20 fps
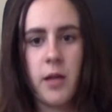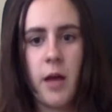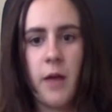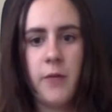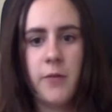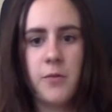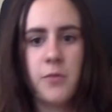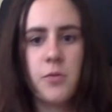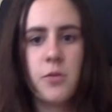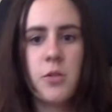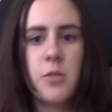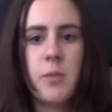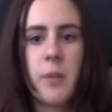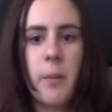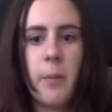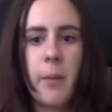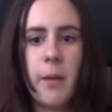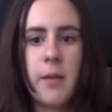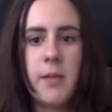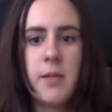afterwards by
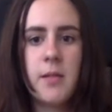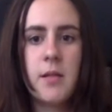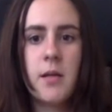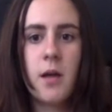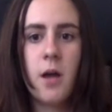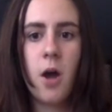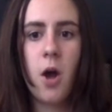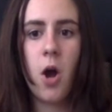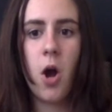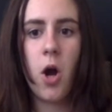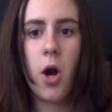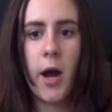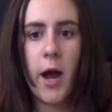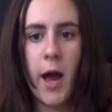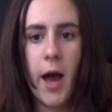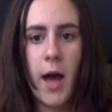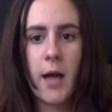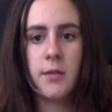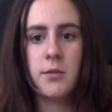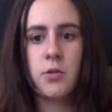placing our
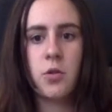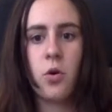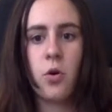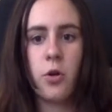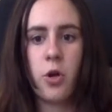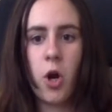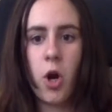hand on